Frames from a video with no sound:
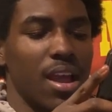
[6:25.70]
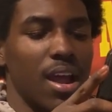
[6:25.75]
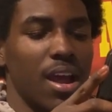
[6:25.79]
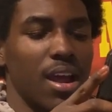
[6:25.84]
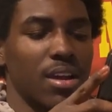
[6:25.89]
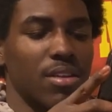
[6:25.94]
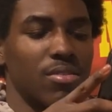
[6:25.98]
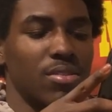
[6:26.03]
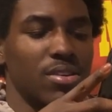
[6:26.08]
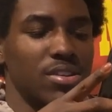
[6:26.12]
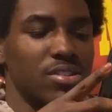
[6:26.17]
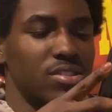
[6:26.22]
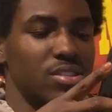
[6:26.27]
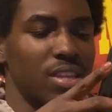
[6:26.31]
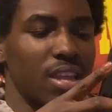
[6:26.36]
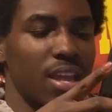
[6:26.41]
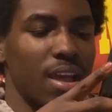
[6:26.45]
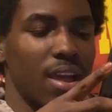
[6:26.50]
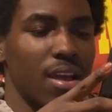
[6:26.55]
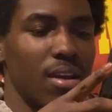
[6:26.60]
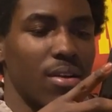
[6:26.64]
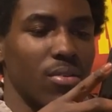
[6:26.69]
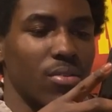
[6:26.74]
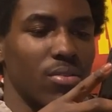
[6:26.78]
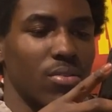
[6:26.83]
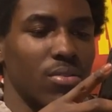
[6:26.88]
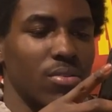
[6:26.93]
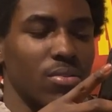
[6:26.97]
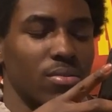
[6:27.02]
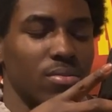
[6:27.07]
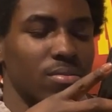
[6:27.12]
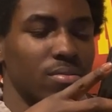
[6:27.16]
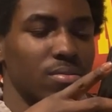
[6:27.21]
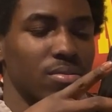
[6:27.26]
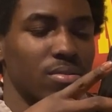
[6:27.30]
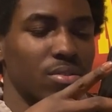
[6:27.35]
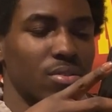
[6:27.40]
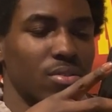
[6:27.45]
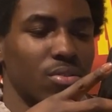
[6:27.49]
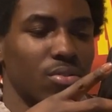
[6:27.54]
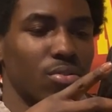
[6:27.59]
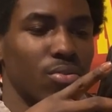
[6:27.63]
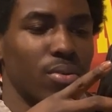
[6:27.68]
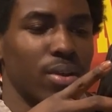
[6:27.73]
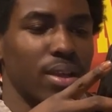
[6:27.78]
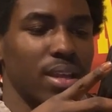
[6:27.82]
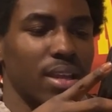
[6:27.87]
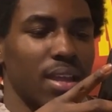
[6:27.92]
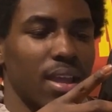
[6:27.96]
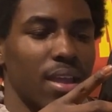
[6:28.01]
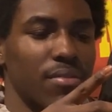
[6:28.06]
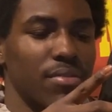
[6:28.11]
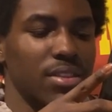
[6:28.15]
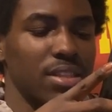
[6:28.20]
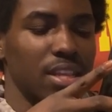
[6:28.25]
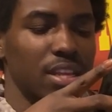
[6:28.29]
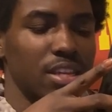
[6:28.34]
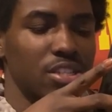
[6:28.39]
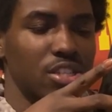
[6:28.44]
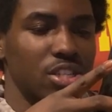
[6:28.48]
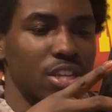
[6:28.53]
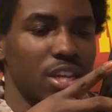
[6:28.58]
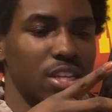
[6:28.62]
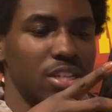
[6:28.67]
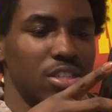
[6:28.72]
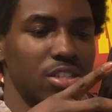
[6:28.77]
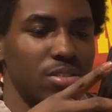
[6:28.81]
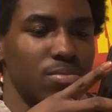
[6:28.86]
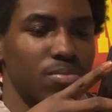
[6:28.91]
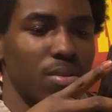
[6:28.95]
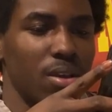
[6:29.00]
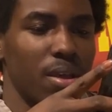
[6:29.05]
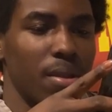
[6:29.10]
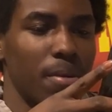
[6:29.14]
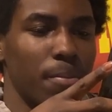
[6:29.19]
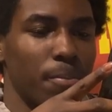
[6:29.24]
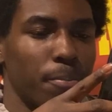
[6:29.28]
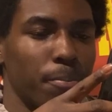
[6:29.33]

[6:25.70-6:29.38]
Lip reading: I don't understand how quick everything changes, but